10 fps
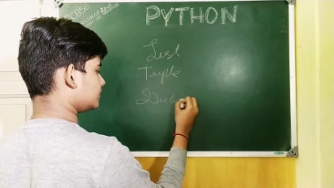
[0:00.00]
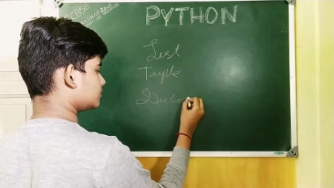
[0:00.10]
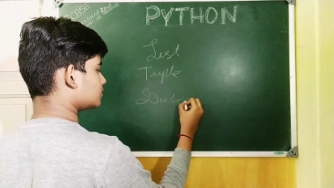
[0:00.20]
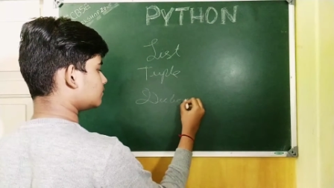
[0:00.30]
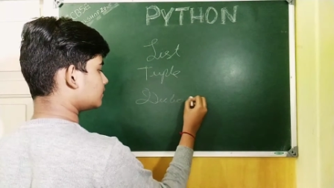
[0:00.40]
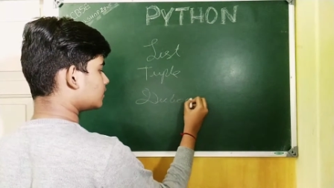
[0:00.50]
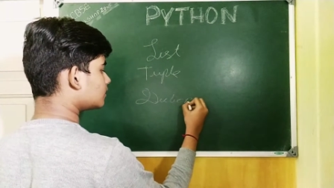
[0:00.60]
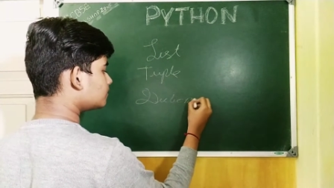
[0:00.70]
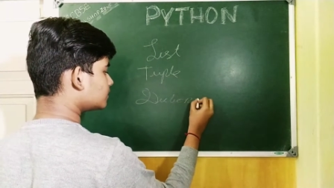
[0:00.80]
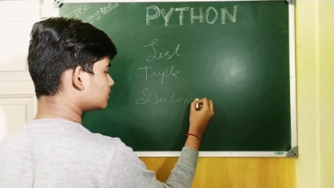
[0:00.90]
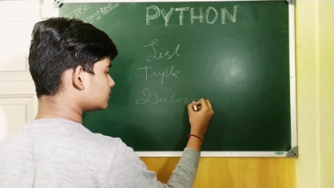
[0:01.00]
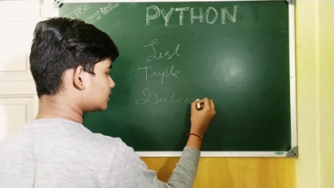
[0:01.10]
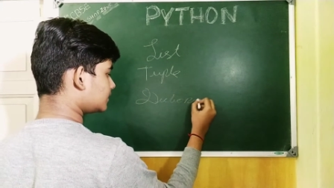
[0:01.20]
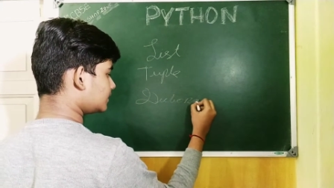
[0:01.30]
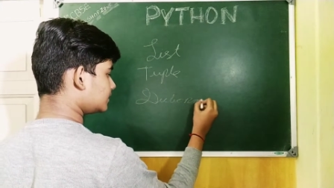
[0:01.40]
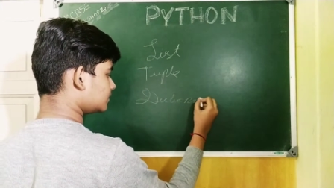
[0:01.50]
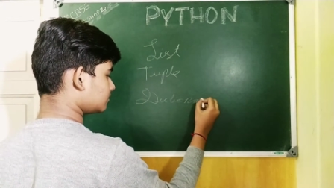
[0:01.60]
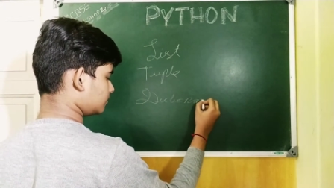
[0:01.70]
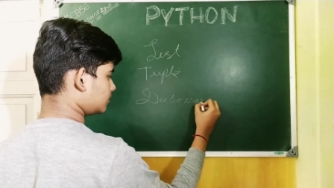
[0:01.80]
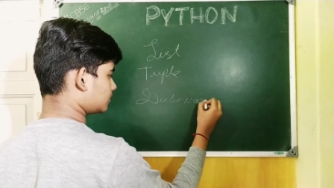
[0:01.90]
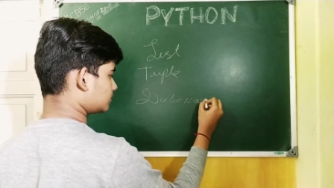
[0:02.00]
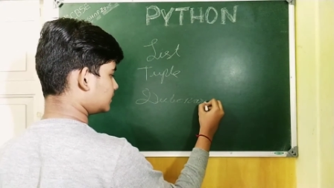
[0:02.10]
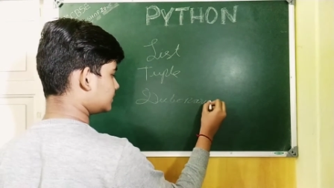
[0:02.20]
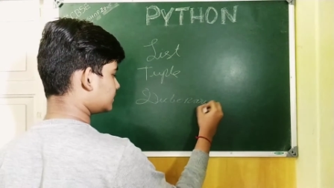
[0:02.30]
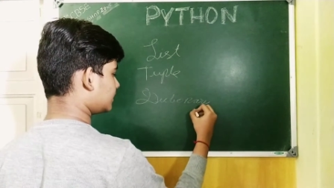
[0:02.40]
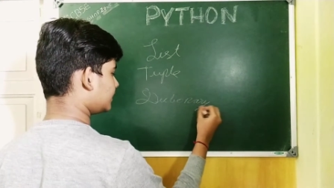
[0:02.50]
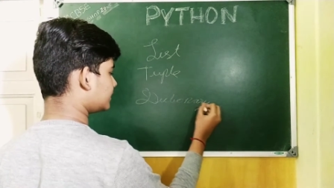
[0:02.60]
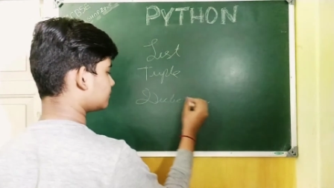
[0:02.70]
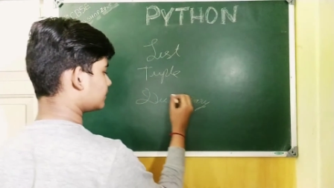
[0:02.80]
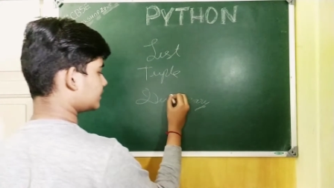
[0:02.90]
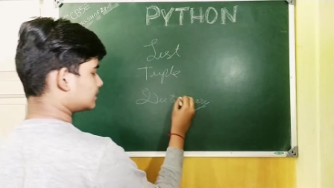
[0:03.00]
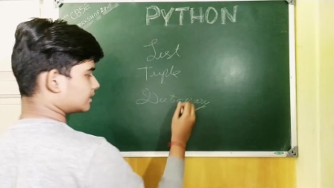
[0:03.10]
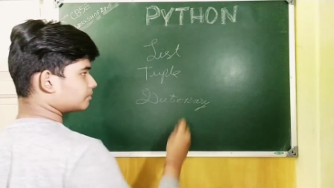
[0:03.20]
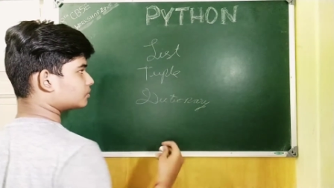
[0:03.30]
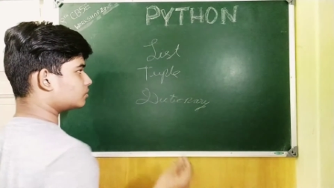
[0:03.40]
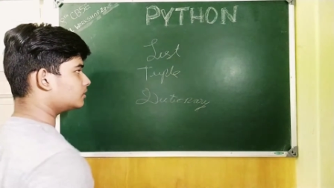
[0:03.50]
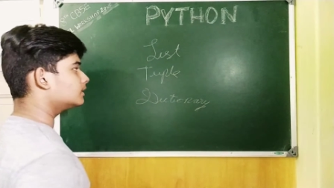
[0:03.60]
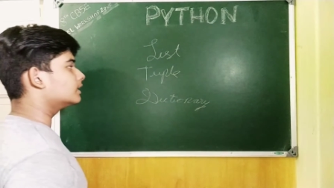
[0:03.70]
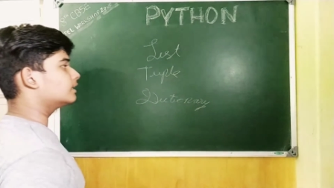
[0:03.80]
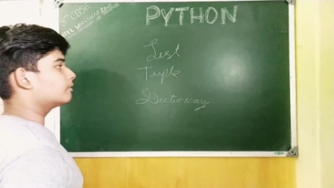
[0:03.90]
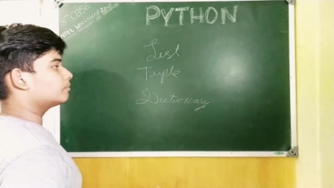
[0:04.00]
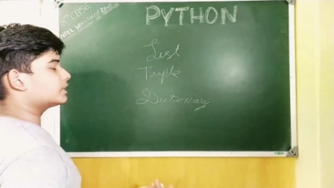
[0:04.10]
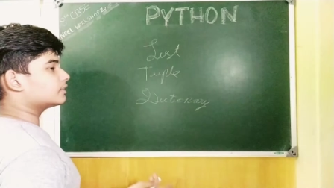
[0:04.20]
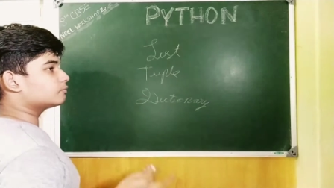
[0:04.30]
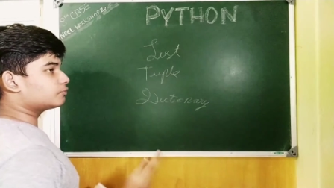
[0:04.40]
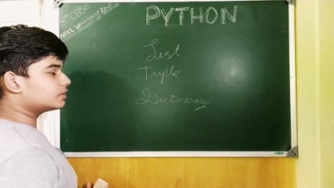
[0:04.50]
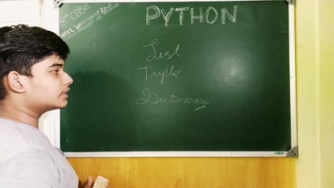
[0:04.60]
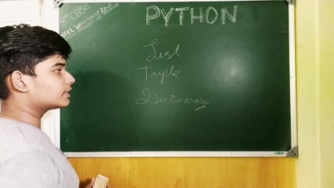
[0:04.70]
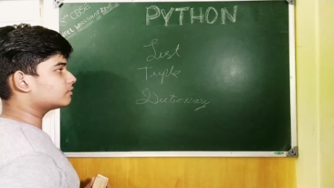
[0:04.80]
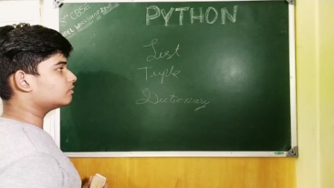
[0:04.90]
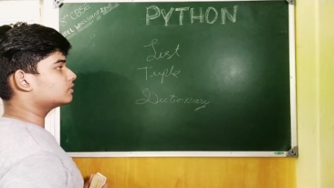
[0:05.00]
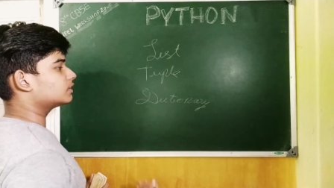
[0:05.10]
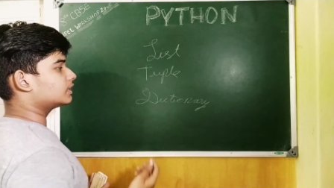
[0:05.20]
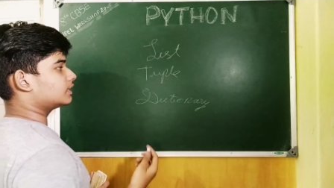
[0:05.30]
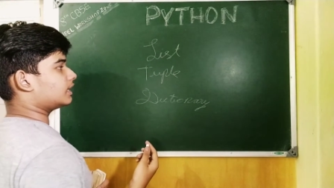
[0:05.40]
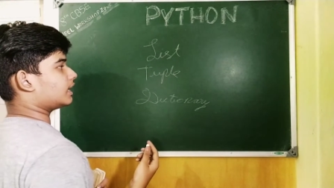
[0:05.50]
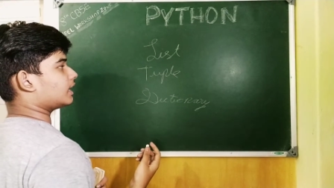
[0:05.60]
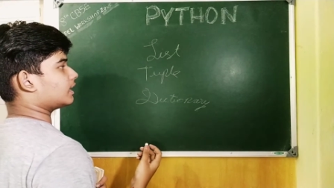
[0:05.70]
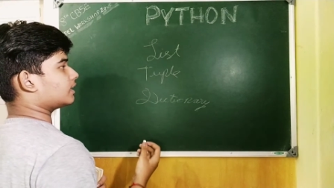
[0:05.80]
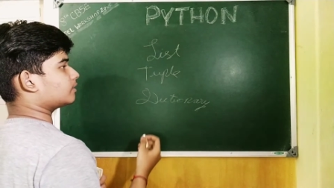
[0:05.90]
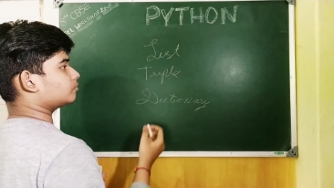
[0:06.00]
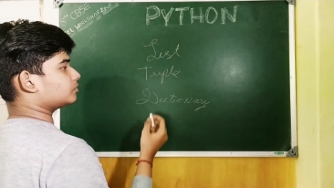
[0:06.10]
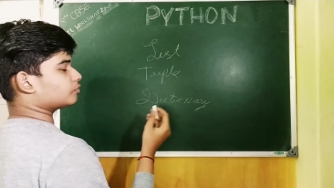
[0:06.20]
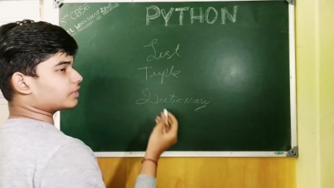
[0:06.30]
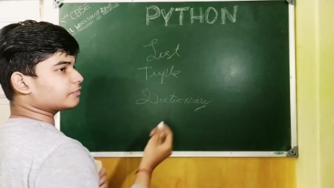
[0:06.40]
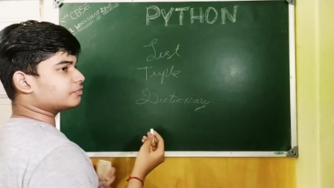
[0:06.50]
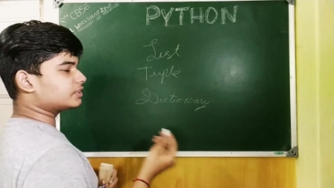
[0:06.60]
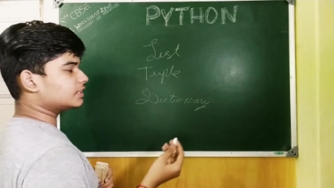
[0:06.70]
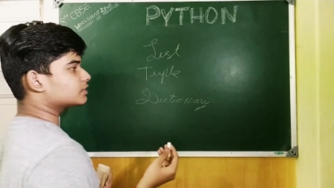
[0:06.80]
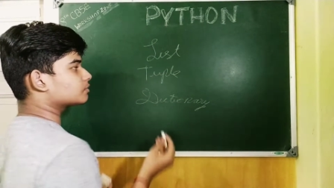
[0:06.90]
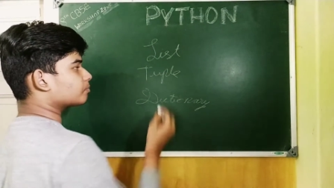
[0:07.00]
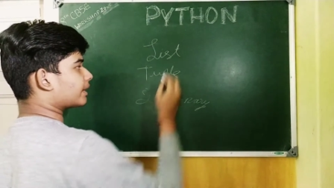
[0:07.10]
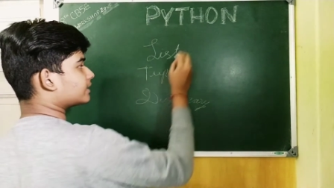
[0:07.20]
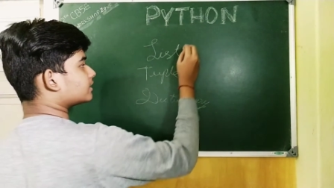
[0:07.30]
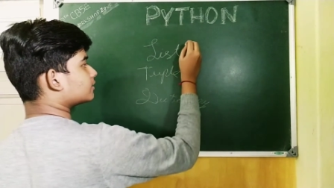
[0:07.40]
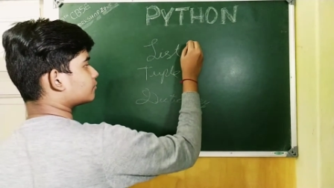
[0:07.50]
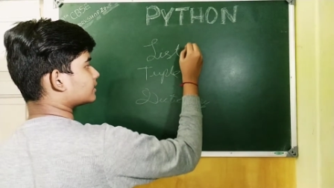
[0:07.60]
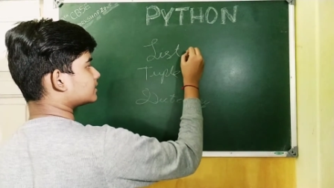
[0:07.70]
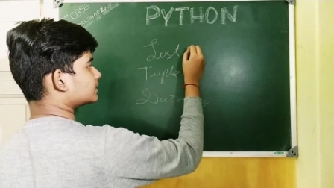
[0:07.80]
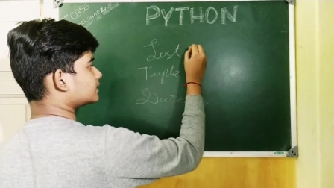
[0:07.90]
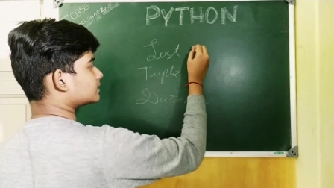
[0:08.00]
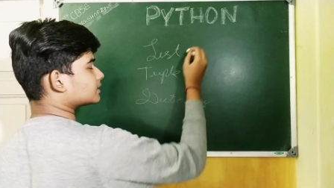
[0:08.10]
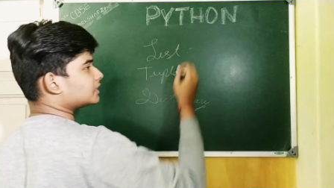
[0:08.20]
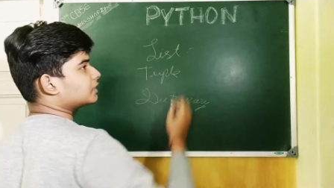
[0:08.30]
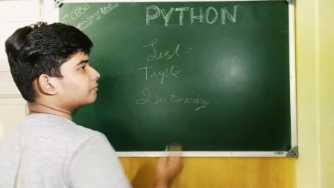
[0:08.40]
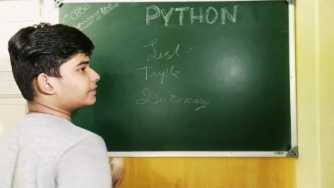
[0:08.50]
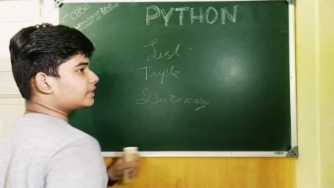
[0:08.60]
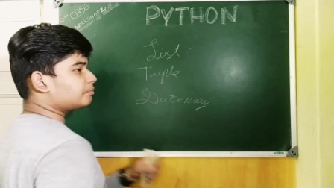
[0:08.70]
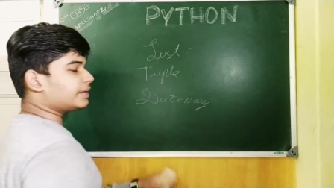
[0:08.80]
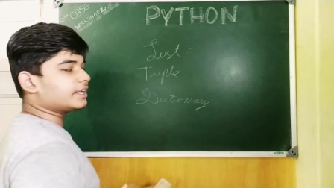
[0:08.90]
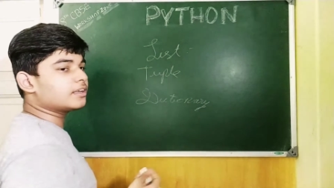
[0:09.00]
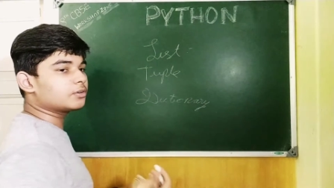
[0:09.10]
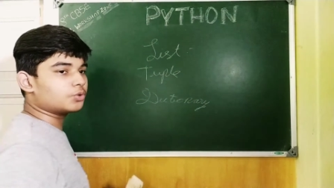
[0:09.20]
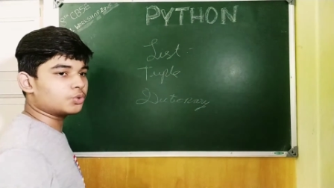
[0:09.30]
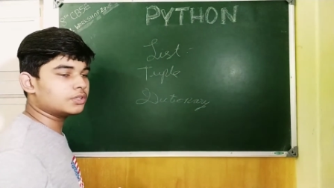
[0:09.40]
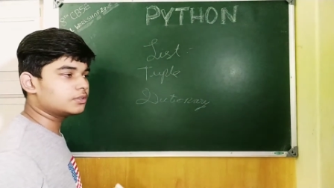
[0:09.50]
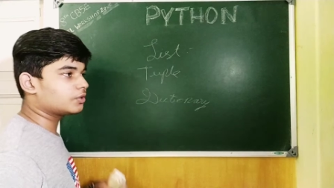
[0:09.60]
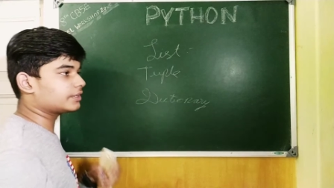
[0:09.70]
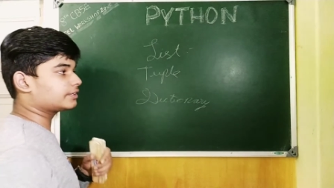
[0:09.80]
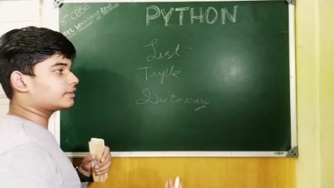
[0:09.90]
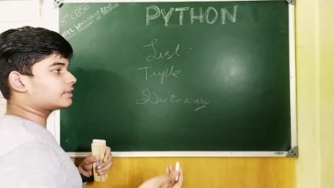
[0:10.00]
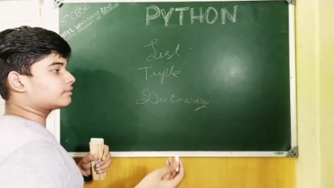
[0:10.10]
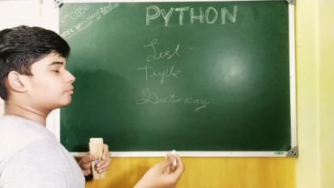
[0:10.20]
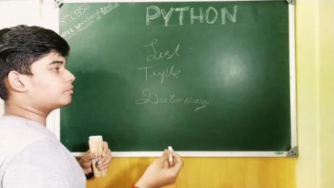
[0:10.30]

So we'll talk about these three in our next episode. But for now, one of these minor differences is when you're making code, or you're